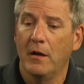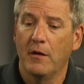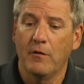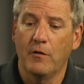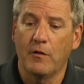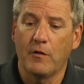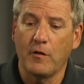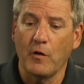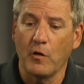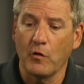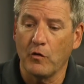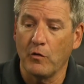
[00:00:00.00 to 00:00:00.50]

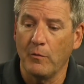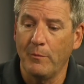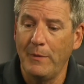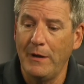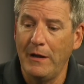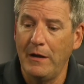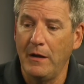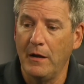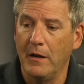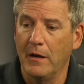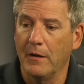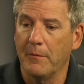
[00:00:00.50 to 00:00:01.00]
social
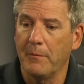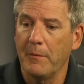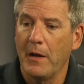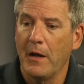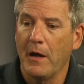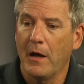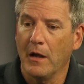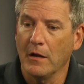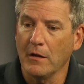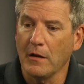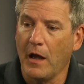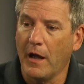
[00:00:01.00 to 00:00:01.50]
media
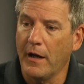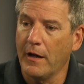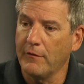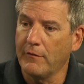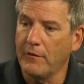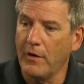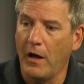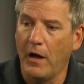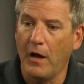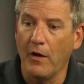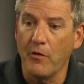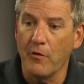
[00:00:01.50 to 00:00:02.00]
a lot of
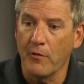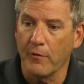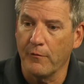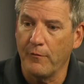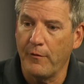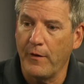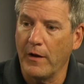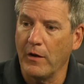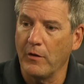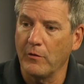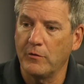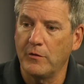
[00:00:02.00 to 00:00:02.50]
other
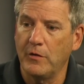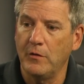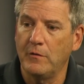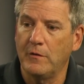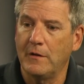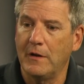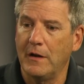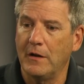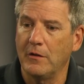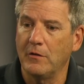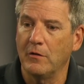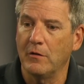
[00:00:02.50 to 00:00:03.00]
fellow
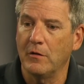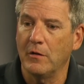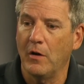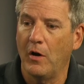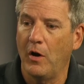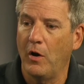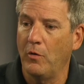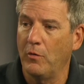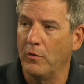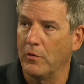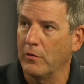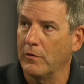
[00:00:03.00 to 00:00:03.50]
210
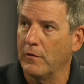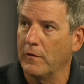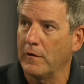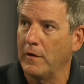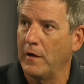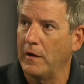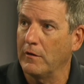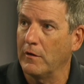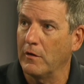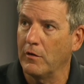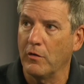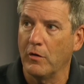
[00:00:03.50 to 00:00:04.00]
owners
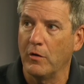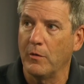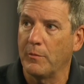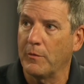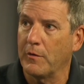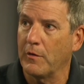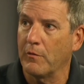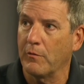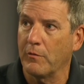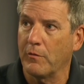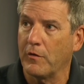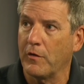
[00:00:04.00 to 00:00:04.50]
in the groups
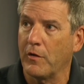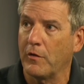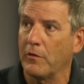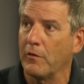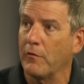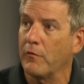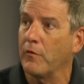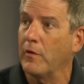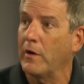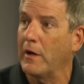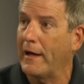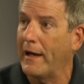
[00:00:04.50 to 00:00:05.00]
are starting to
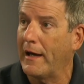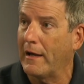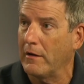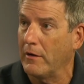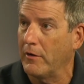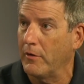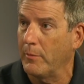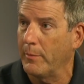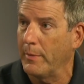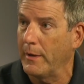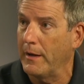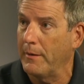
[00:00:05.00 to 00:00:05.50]
freak out a
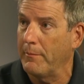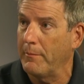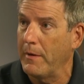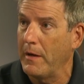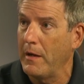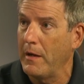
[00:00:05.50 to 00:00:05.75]
little bit.